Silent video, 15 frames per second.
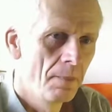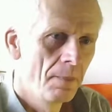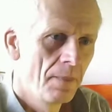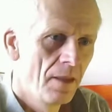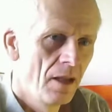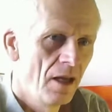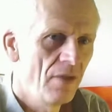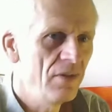
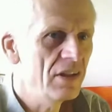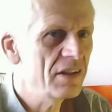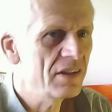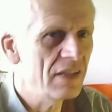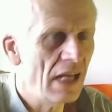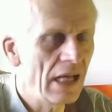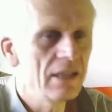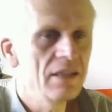have
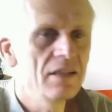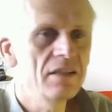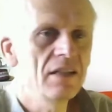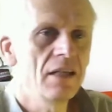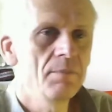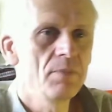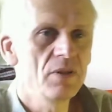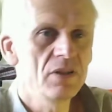exactly the
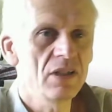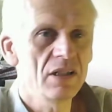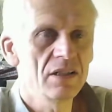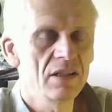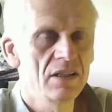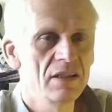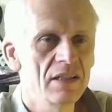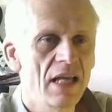same
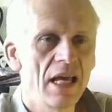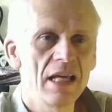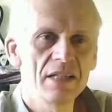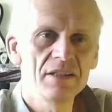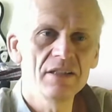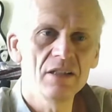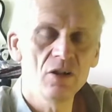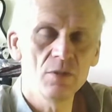positions
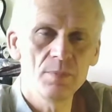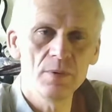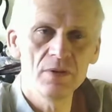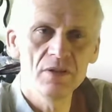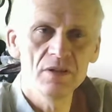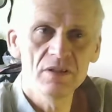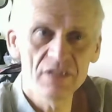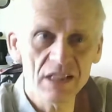as the
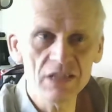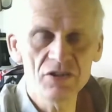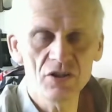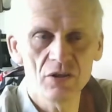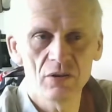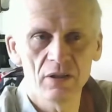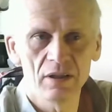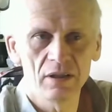open G
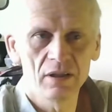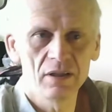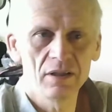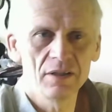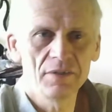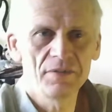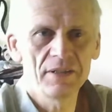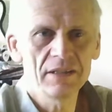tuning,
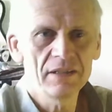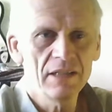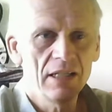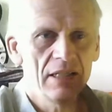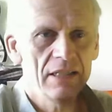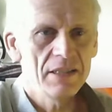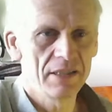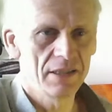things get
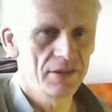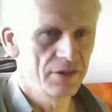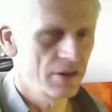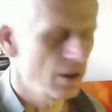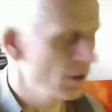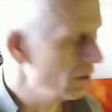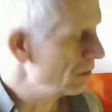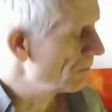easier.
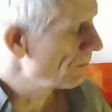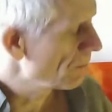So